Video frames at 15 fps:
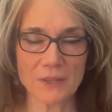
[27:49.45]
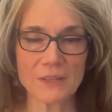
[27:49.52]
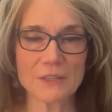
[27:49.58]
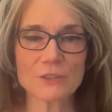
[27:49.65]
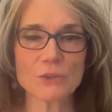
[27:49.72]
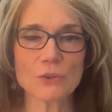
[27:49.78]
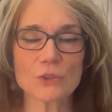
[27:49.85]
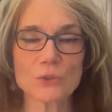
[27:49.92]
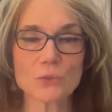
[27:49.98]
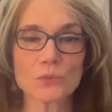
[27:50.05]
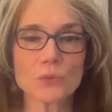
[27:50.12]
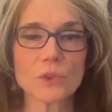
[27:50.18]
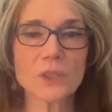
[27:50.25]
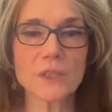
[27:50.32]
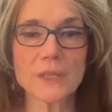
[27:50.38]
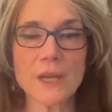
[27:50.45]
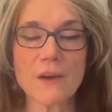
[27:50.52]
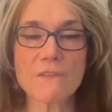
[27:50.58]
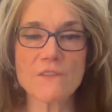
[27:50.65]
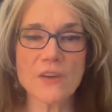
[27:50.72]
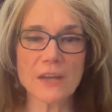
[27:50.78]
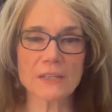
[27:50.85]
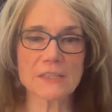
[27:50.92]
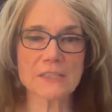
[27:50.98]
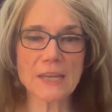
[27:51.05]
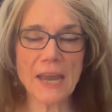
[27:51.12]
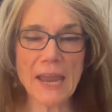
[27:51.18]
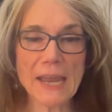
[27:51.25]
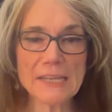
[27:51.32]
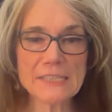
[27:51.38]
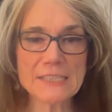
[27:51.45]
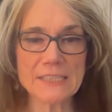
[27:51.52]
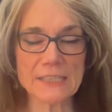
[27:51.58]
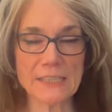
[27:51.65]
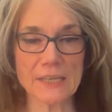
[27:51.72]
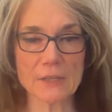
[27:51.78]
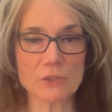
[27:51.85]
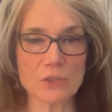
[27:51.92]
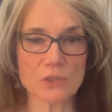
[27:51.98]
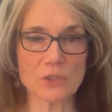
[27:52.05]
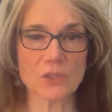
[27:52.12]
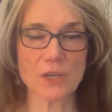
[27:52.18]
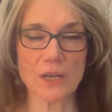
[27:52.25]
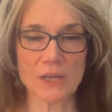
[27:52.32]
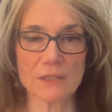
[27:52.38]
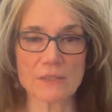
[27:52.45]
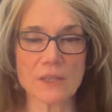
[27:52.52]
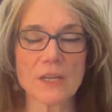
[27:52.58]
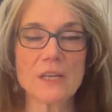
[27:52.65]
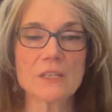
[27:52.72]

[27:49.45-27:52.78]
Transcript: So it's really a fantastic exercise